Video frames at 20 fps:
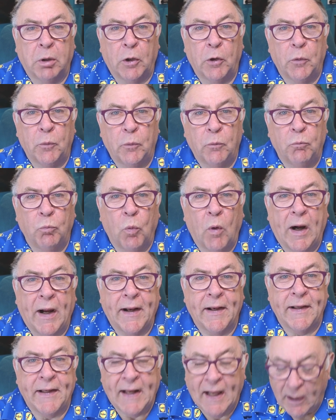blue,
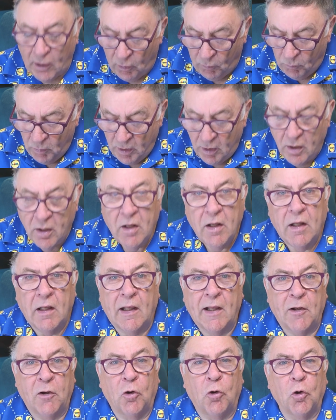white and yellow
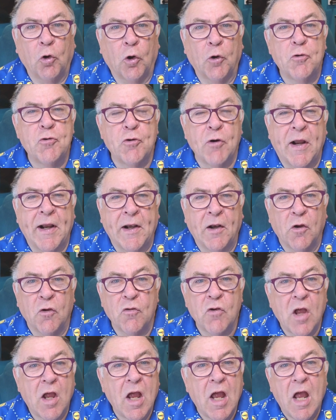Lidl coloured
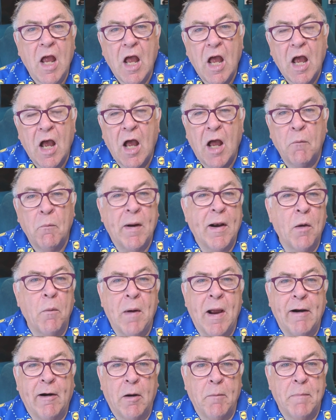trainers. And when
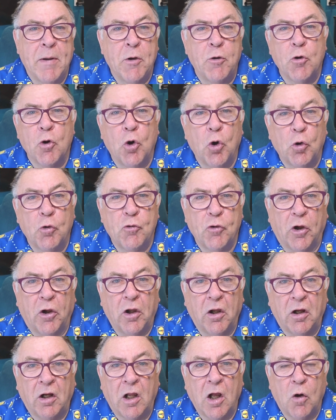I wear them, my
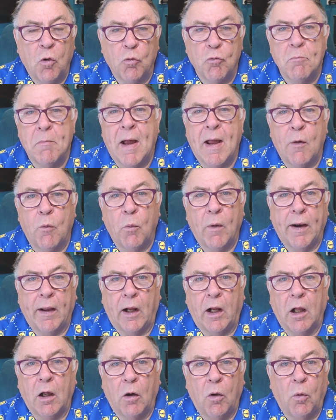daughter goes mad
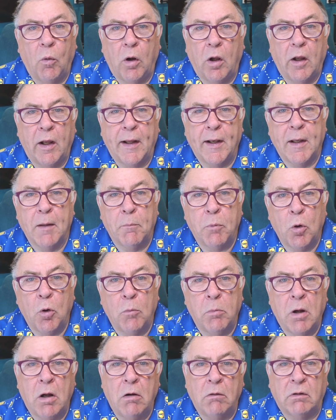when I go in the
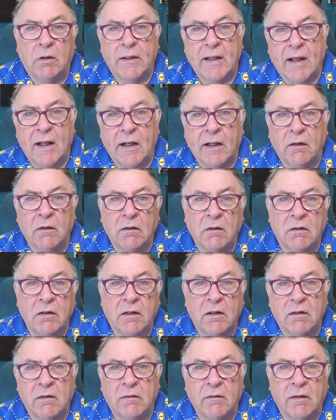pub. Oh, Dad,
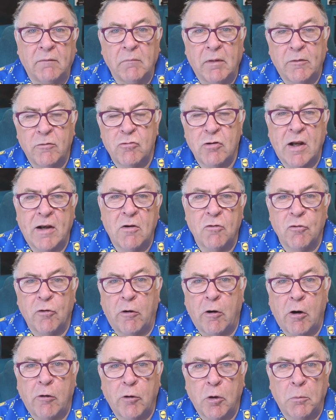look, my trainers
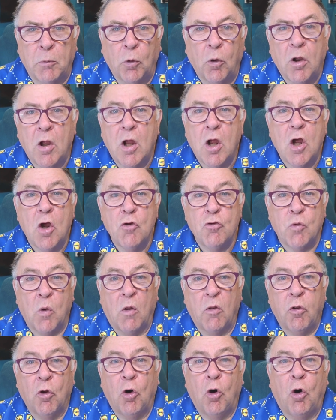are horrible.
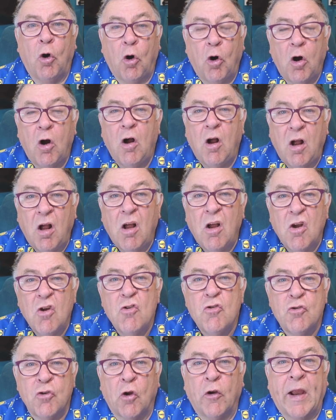So I thought,
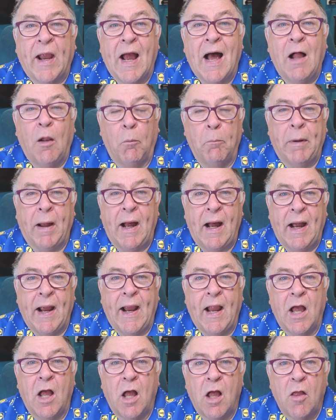sod it, I'll
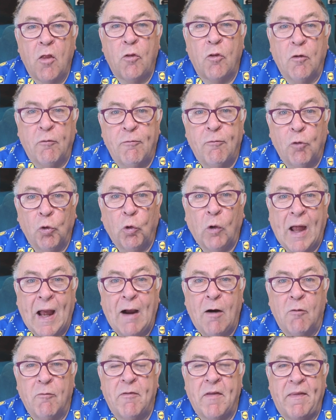buy the full
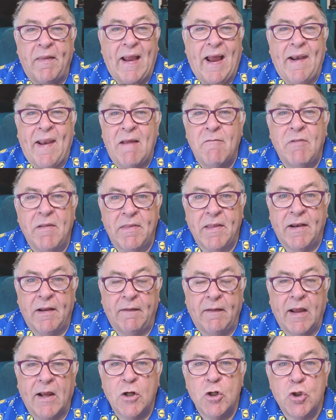outfit. They had
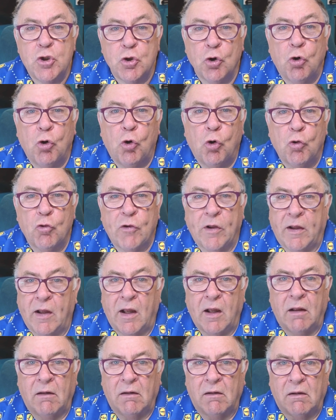everything in there, shorts.
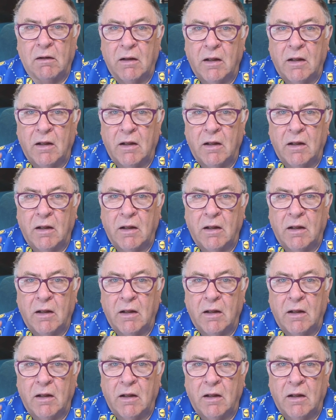I